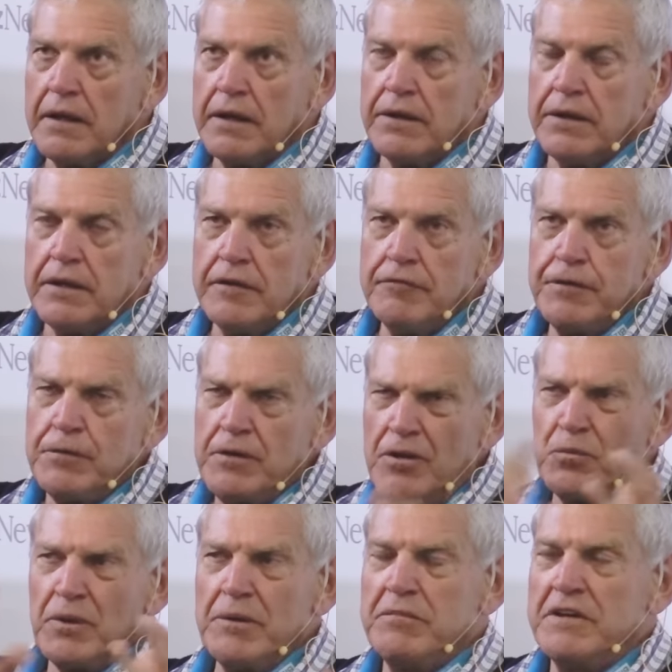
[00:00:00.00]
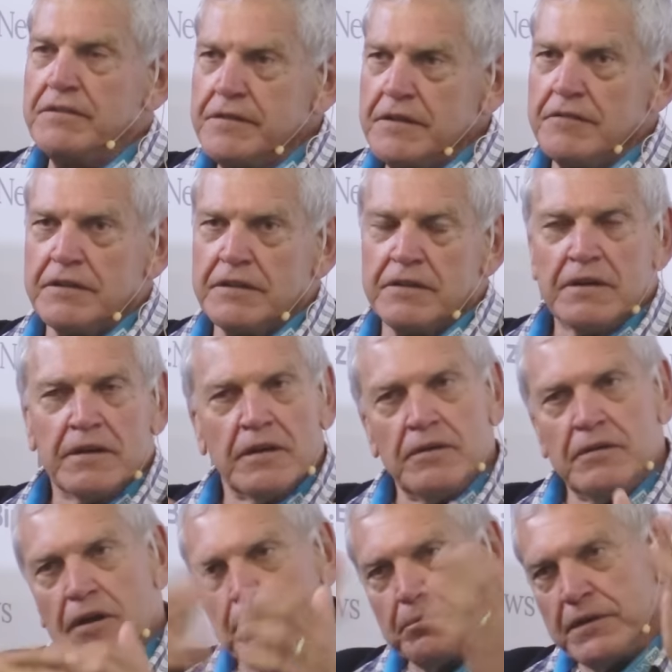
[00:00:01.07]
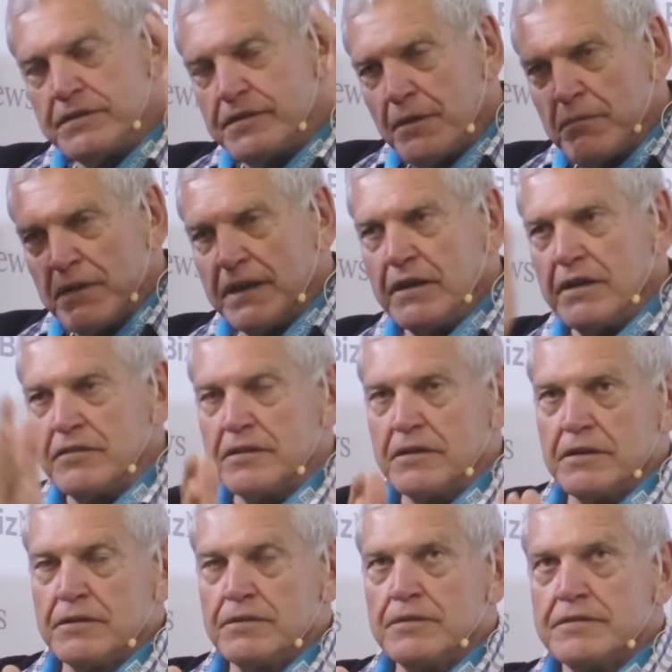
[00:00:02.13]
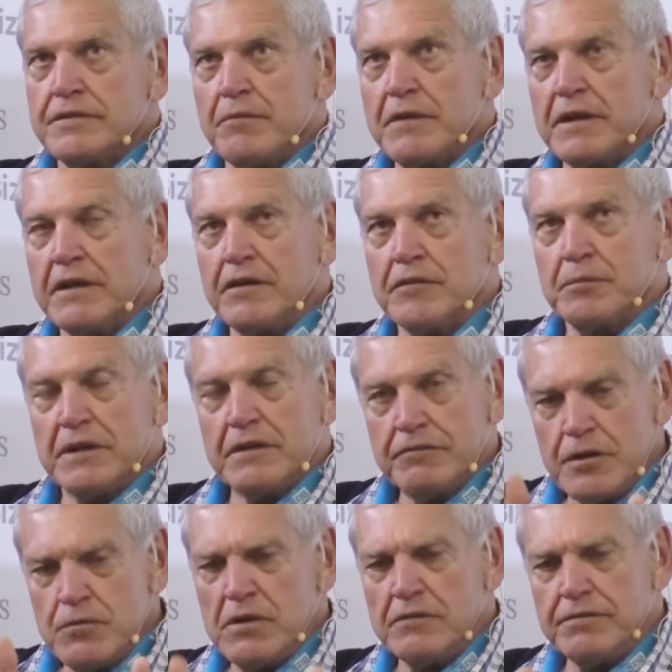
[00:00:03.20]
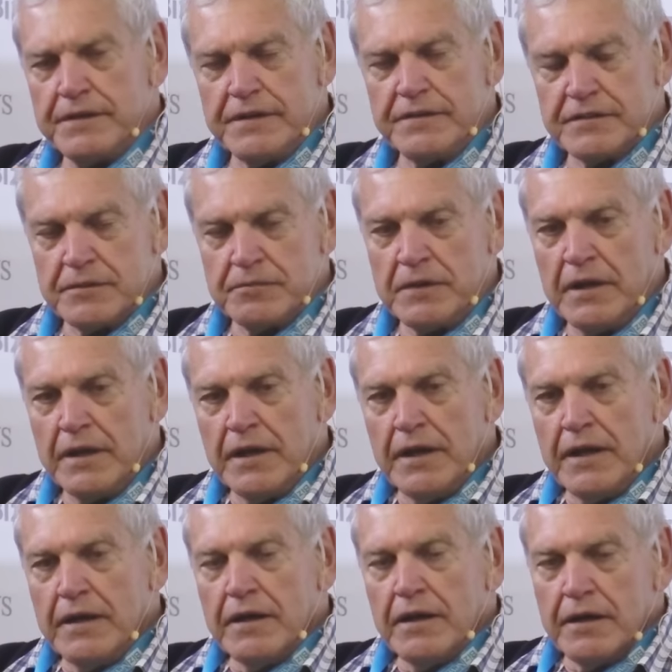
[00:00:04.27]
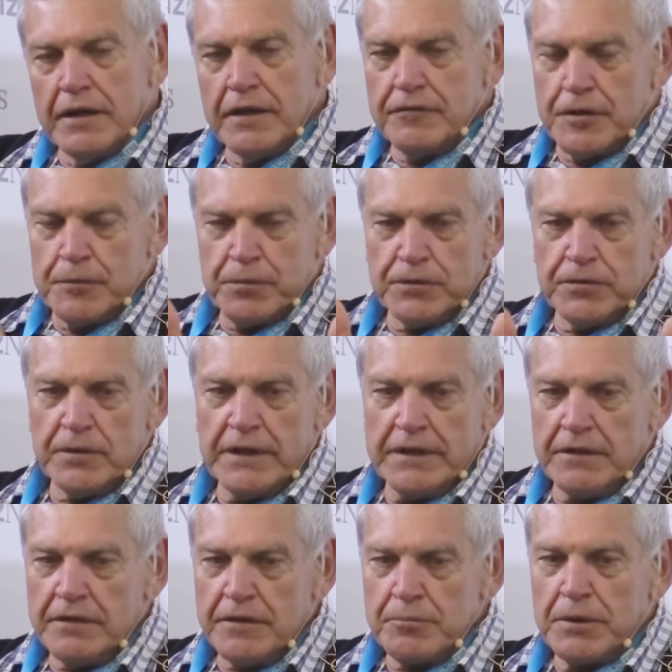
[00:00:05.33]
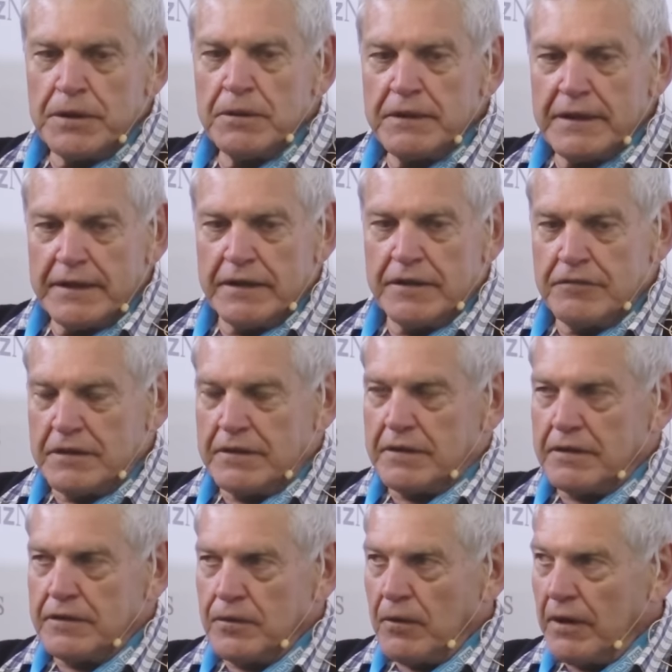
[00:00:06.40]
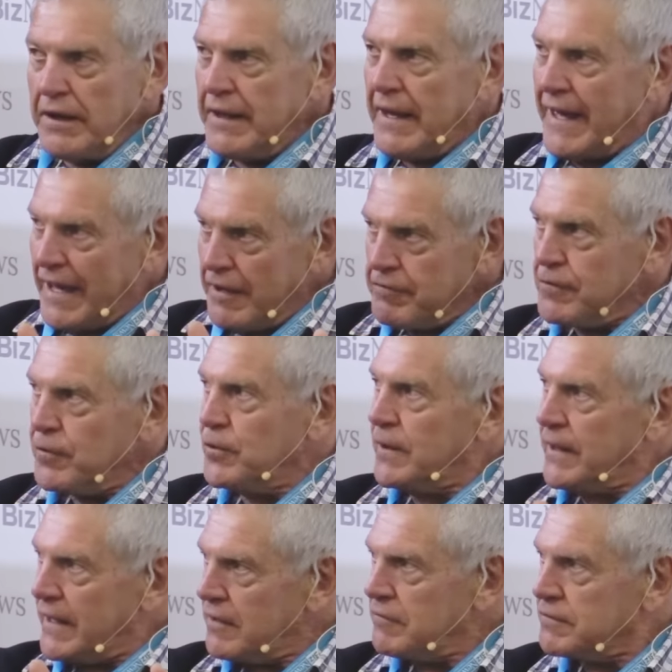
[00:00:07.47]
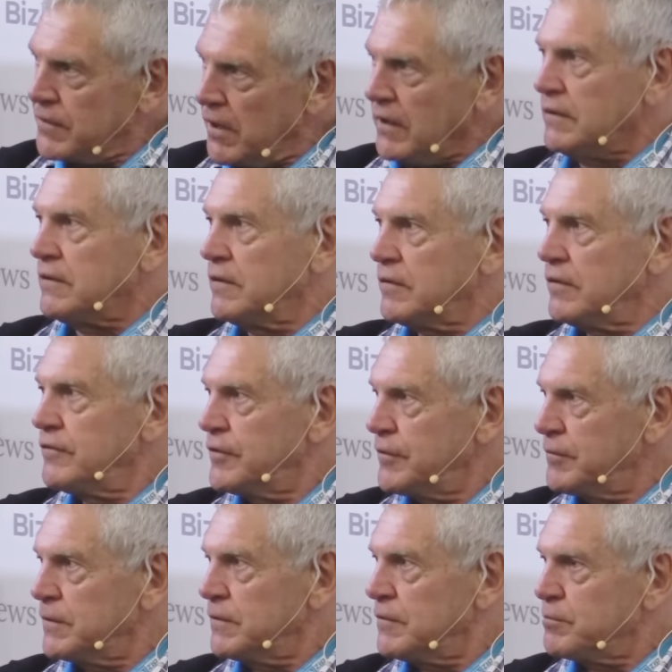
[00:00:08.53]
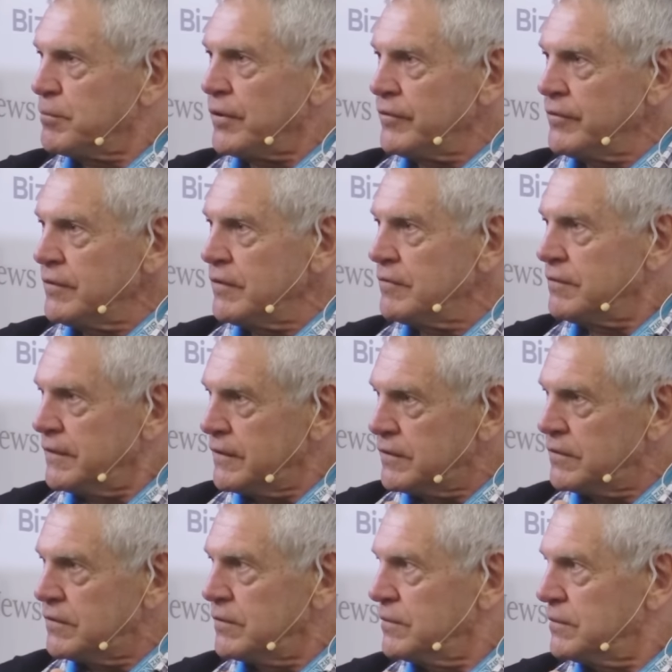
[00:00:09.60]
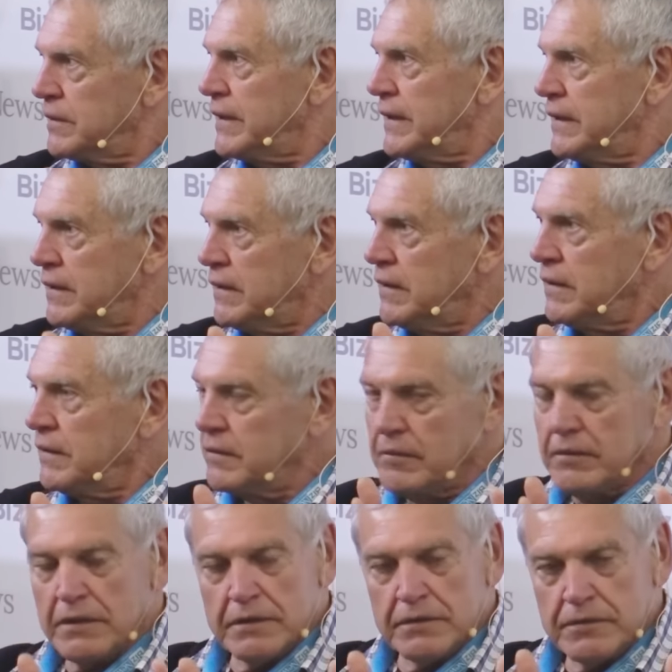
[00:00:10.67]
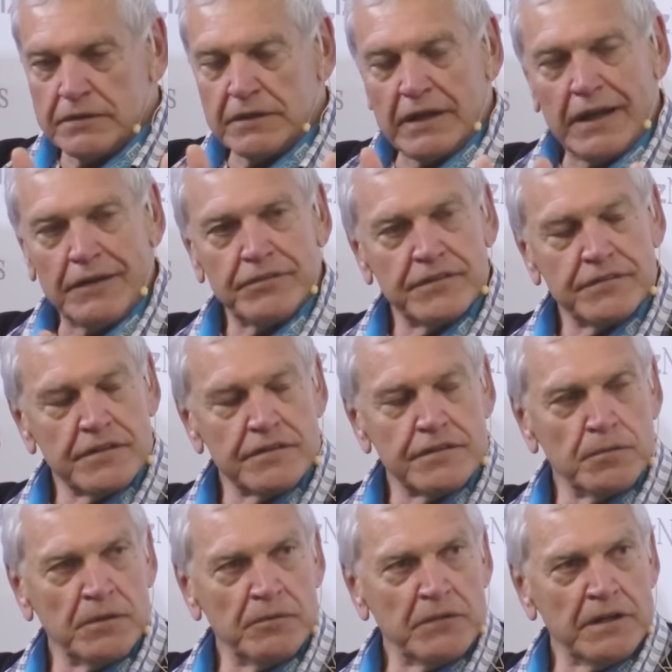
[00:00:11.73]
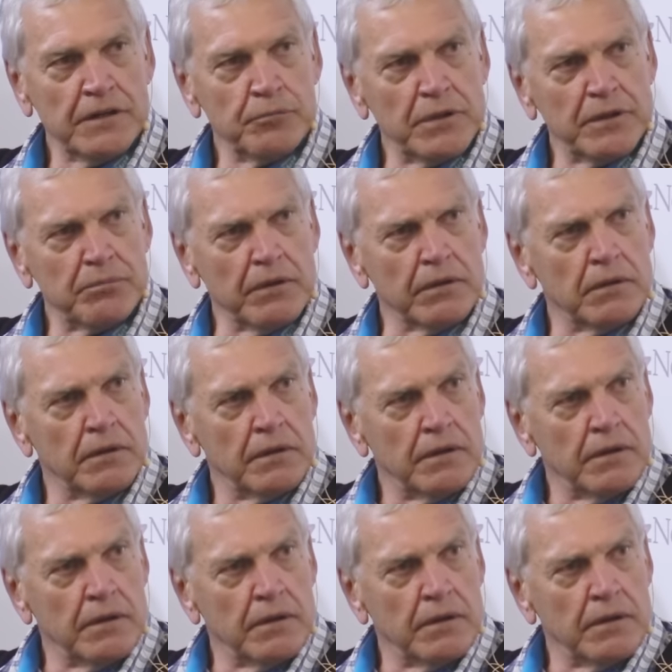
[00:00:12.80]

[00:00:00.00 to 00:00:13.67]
And if you don't want to be a servant, you know, go and open something else, you know, do something else. But if you work for Eskom, if you put your head on the pillow that evening, you either have or you have not contributed positively to a to the to the life of six million people